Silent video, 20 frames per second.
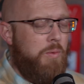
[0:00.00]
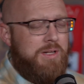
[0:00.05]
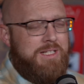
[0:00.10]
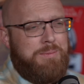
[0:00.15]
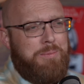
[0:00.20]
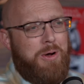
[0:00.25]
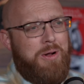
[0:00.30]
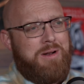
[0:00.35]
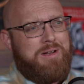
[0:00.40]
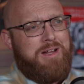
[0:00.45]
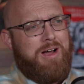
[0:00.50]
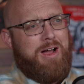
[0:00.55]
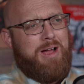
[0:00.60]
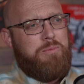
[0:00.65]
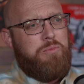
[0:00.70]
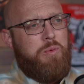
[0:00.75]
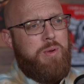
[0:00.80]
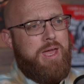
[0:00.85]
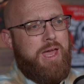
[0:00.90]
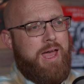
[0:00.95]
once upon a
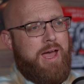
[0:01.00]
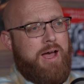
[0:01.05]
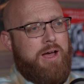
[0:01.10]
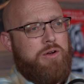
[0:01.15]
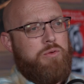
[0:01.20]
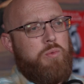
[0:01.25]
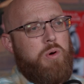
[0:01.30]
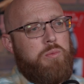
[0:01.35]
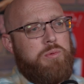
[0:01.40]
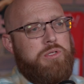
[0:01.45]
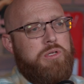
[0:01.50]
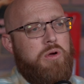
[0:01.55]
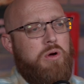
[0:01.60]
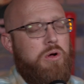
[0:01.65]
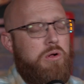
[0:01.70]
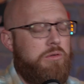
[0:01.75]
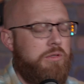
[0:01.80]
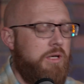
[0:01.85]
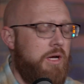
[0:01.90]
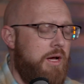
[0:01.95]
time, we had what was called